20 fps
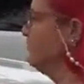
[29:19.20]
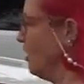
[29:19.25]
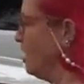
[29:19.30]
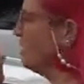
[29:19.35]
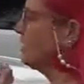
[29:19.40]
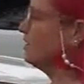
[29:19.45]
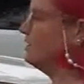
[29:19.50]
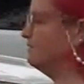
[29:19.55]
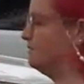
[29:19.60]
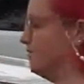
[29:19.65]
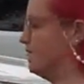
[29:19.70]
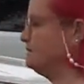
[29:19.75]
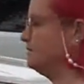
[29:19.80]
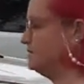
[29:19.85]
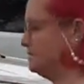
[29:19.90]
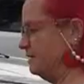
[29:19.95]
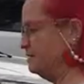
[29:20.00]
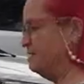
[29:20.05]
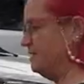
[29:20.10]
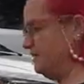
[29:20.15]
for all you
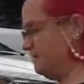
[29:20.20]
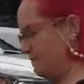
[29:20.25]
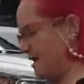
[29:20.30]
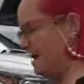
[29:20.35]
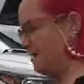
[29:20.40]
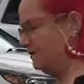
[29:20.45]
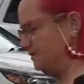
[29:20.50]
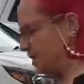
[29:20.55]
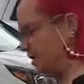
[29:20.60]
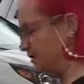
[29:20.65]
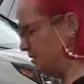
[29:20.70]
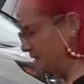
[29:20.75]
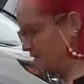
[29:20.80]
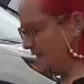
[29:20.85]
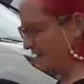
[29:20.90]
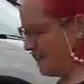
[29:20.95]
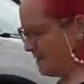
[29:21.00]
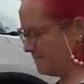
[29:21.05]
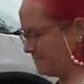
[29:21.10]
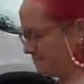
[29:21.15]
folks that have been around, y'all know
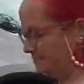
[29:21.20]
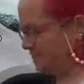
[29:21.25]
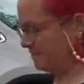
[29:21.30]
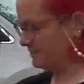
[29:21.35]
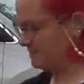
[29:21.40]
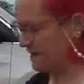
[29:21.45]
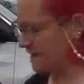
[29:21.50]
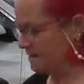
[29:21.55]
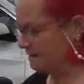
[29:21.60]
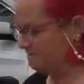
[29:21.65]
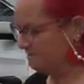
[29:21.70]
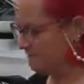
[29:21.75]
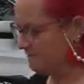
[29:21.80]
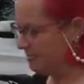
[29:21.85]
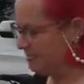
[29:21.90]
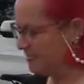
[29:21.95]
that happens all the time.